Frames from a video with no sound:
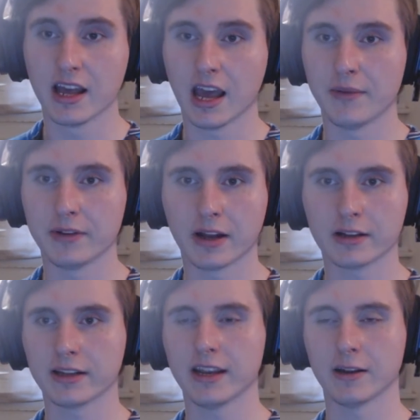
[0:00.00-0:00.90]
and they're not
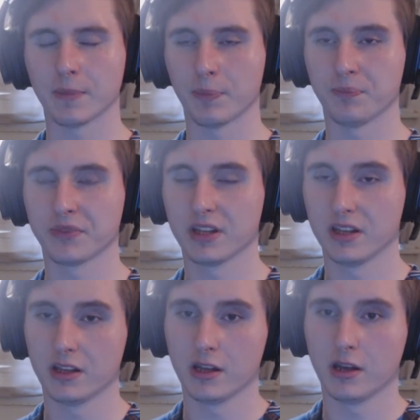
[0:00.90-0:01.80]
going to care.
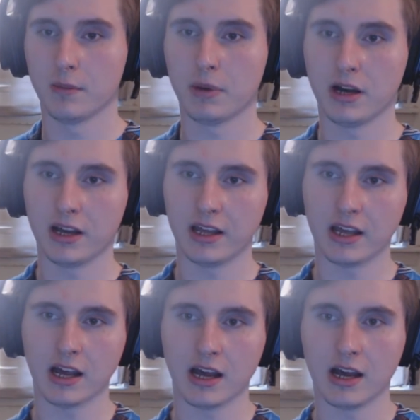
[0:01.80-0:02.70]
But